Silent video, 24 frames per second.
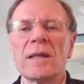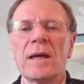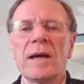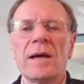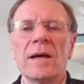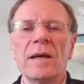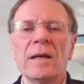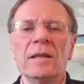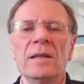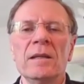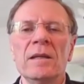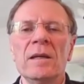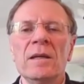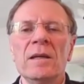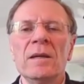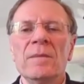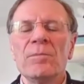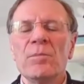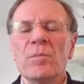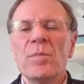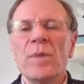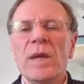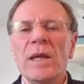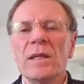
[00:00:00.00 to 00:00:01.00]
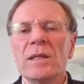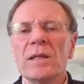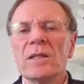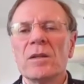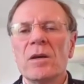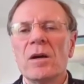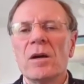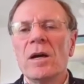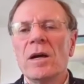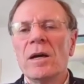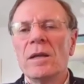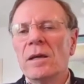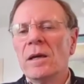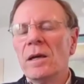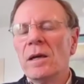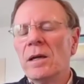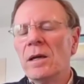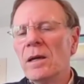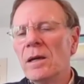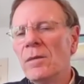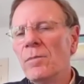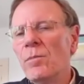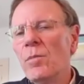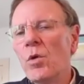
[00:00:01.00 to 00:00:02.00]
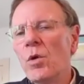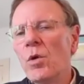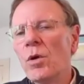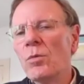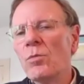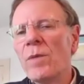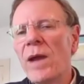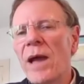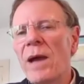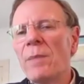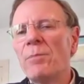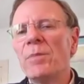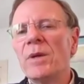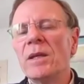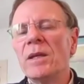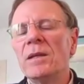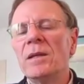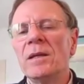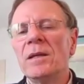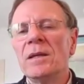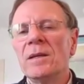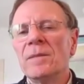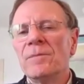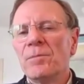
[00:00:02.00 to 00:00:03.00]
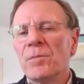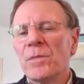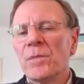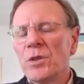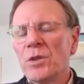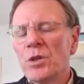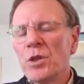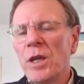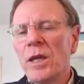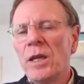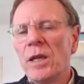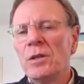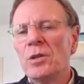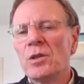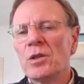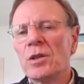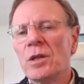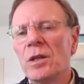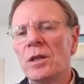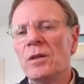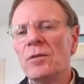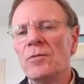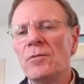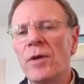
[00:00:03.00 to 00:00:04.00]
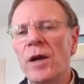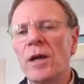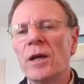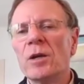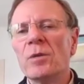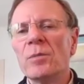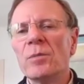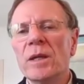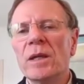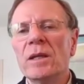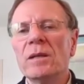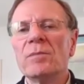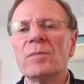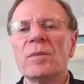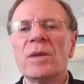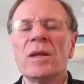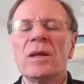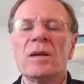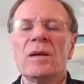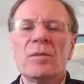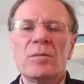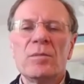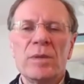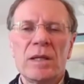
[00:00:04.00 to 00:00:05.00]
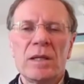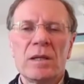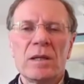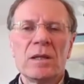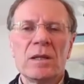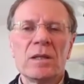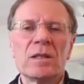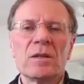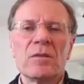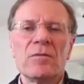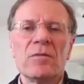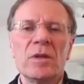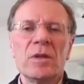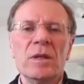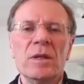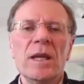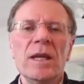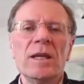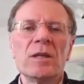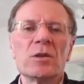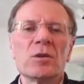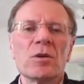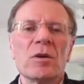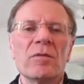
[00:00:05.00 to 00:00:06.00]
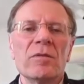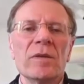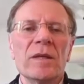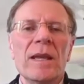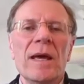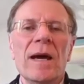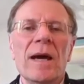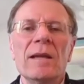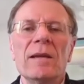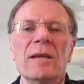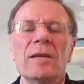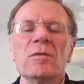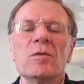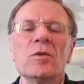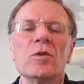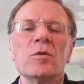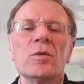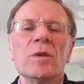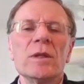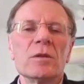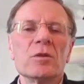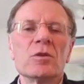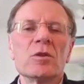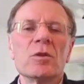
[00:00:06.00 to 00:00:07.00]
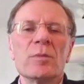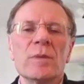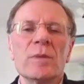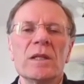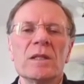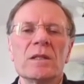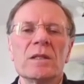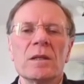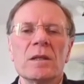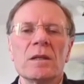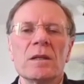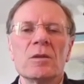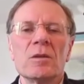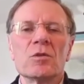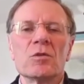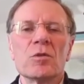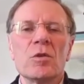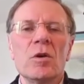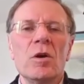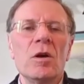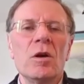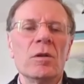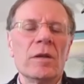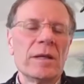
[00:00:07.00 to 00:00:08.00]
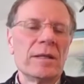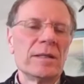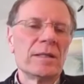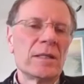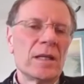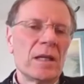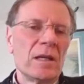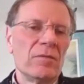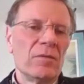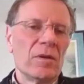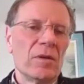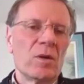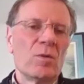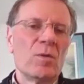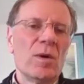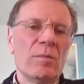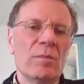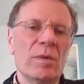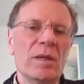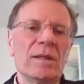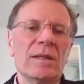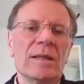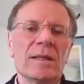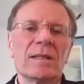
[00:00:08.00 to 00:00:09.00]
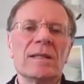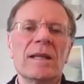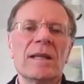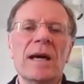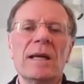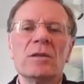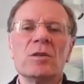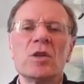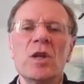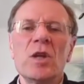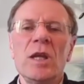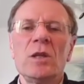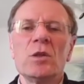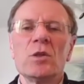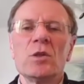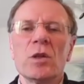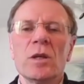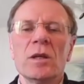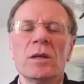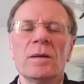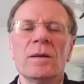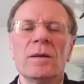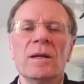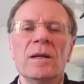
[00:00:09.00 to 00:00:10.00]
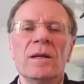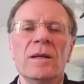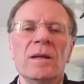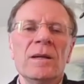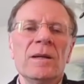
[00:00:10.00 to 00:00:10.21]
side based on a more rapid change environment because of the nature of it not doing deterministic control on a set of equipment that's not changing.